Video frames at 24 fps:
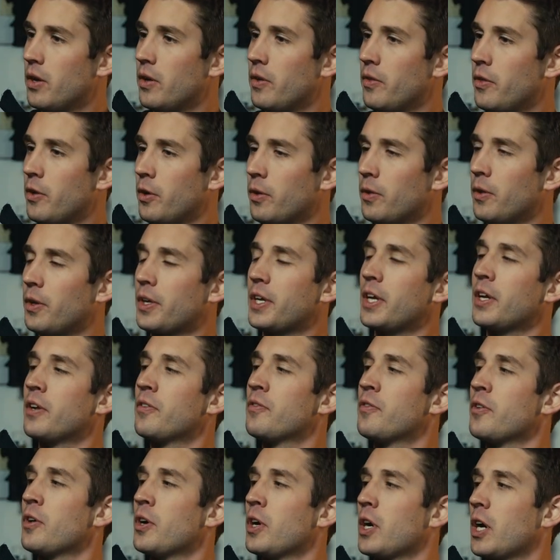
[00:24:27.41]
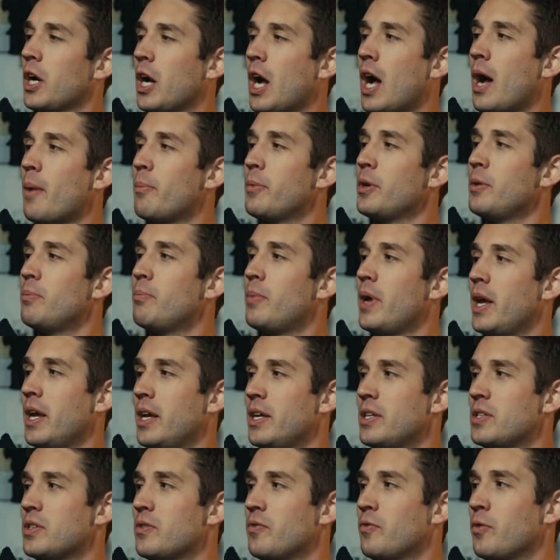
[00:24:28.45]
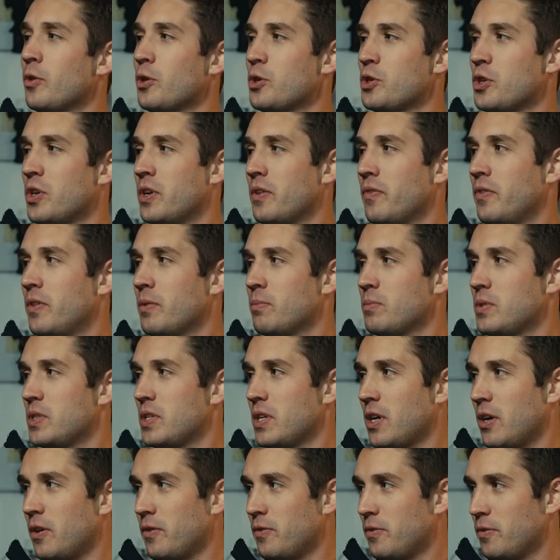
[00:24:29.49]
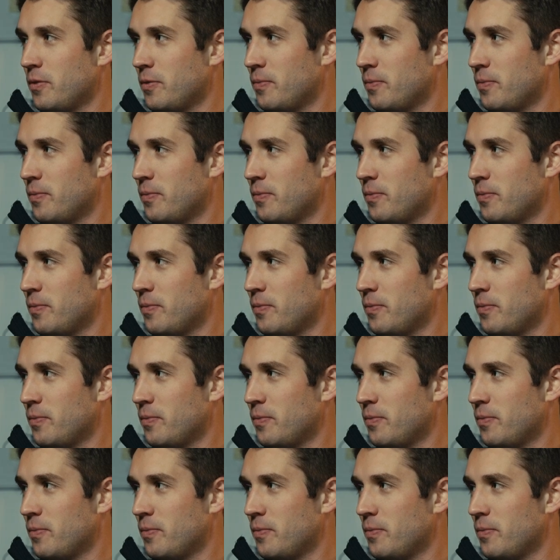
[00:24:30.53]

They're looking for a copy-paste version of themselves.